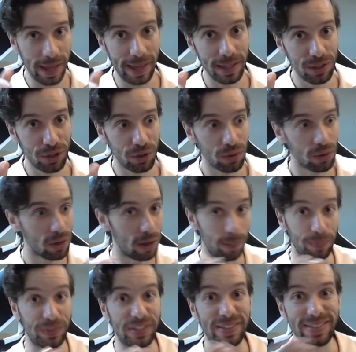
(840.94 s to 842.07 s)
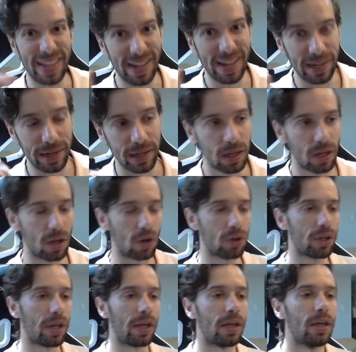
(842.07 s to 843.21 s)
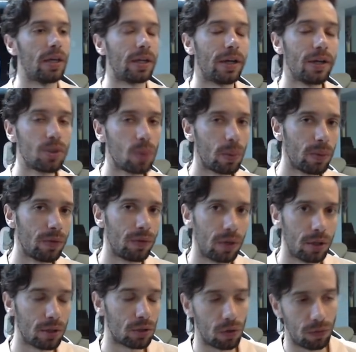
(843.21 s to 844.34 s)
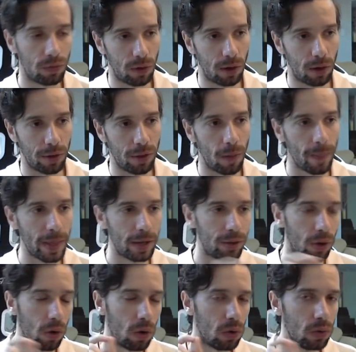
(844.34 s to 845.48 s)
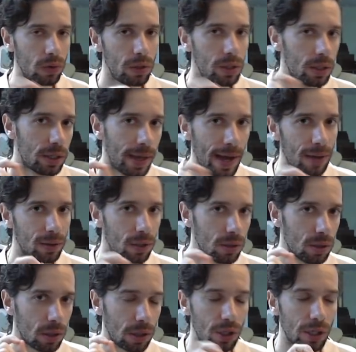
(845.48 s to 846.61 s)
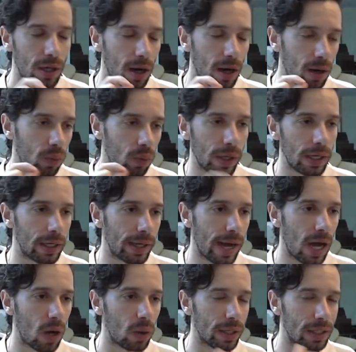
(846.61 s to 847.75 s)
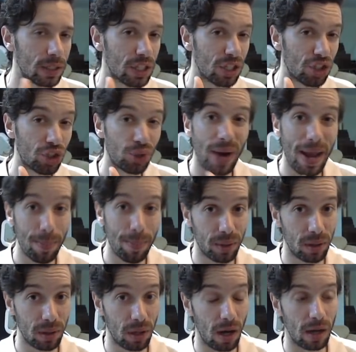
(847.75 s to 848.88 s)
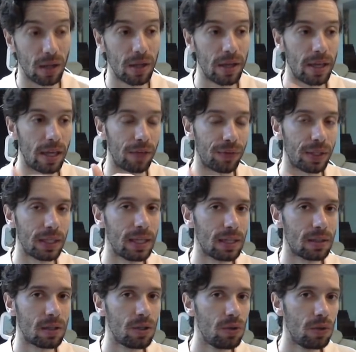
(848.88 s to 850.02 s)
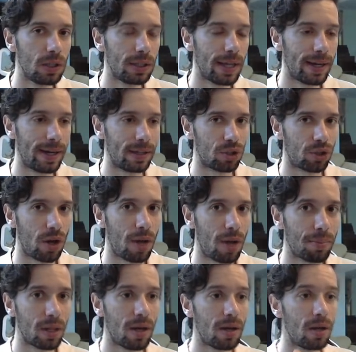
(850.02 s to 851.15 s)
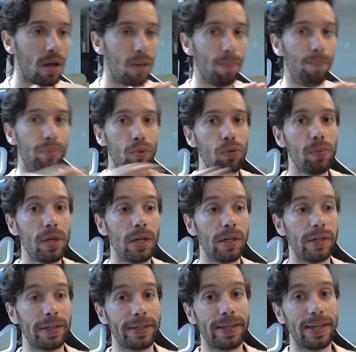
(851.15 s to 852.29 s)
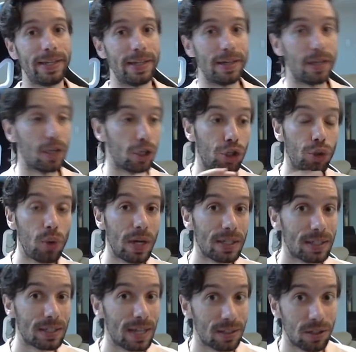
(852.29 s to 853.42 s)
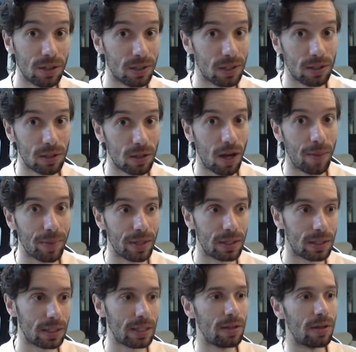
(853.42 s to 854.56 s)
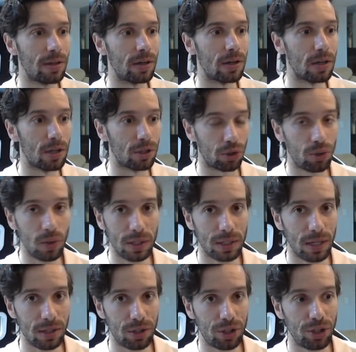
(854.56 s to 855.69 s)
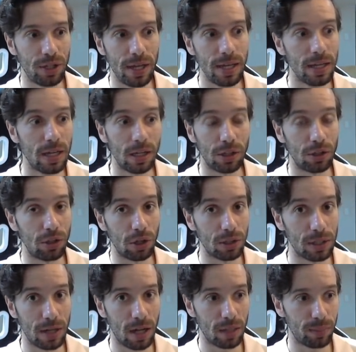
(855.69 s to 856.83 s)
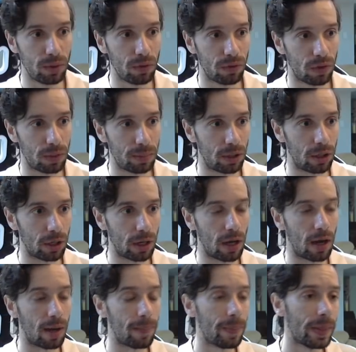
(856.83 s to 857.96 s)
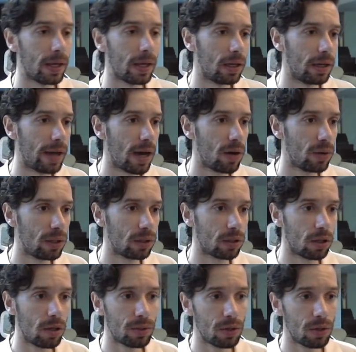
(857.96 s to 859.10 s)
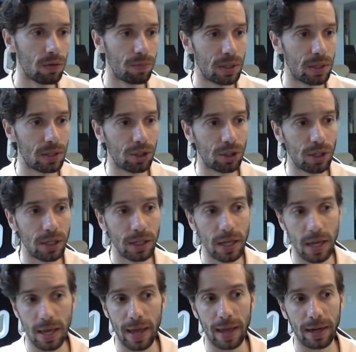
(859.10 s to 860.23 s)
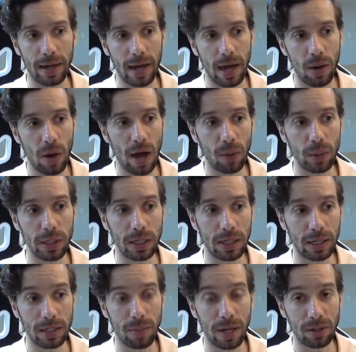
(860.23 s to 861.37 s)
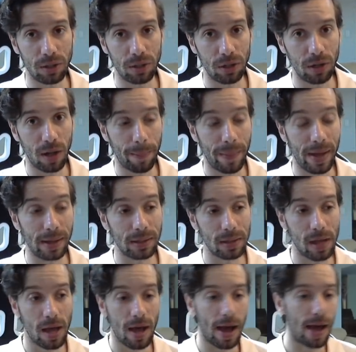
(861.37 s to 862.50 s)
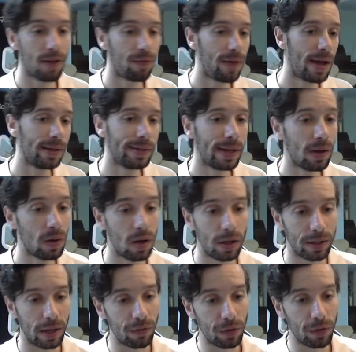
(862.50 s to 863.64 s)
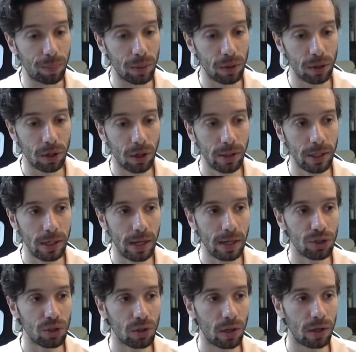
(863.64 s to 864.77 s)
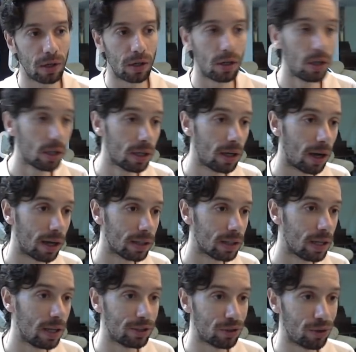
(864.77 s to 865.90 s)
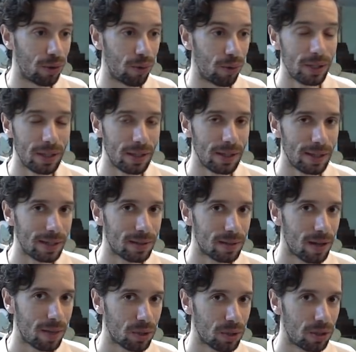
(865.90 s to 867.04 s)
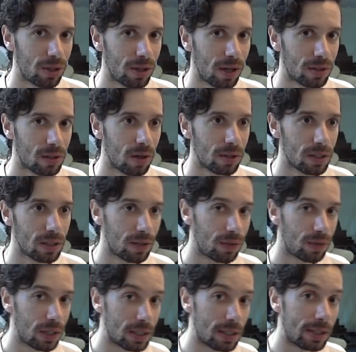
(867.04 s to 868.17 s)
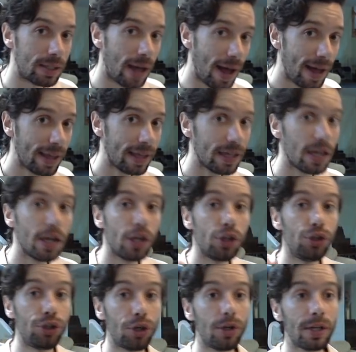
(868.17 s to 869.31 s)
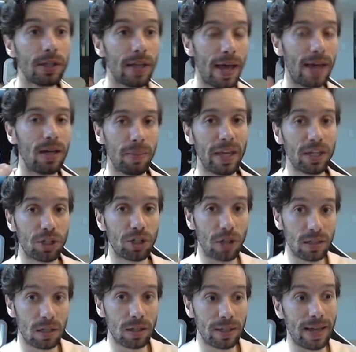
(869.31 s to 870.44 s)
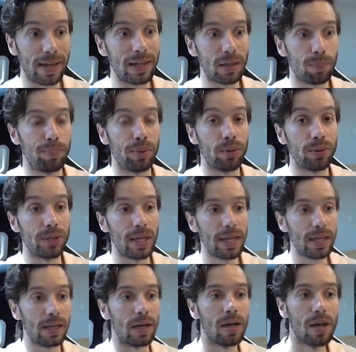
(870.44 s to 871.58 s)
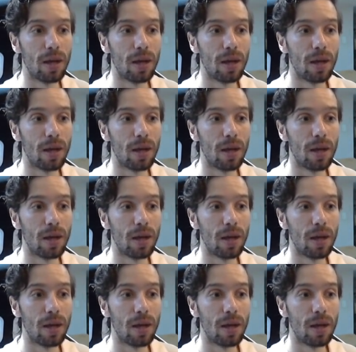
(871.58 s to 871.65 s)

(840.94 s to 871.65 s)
Angel, dead. Okay, here's what we've learned so far though. The only counter to Urgot right now is Trap Claw. If he hits a unit that has Trap Claw, boom, negated. QSS doesn't stop this either. So QSS GA doesn't help you from Urgot. Now, in terms of positioning and how we can itemize Urgot best, I found out that if you put Guardian Angel on Urgot, so the only thing that stops Urgot's ult is if he's dying during the animation as they're getting pulled in.